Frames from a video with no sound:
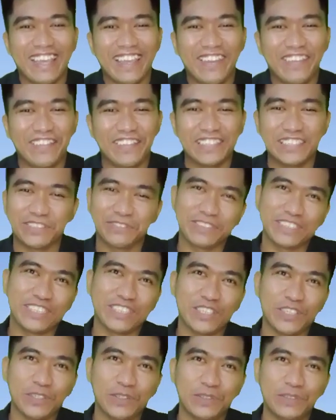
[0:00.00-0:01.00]
In this
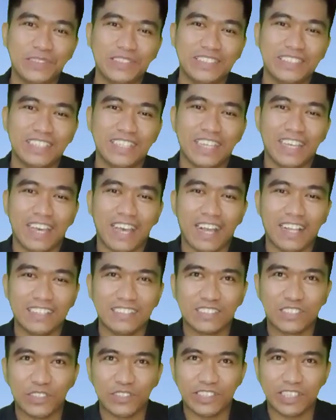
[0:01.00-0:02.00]
video, I'll
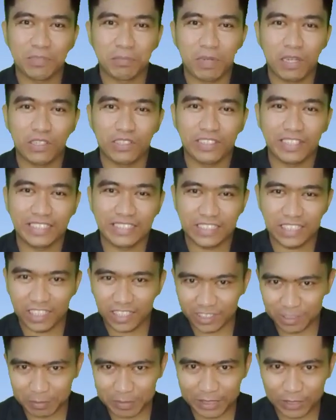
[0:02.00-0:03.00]
talk about
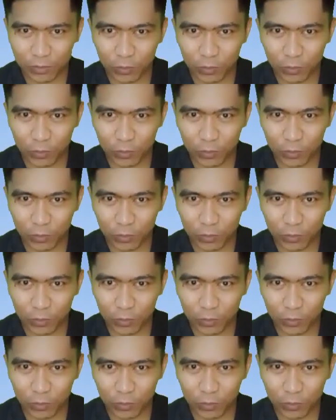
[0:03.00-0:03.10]
Economic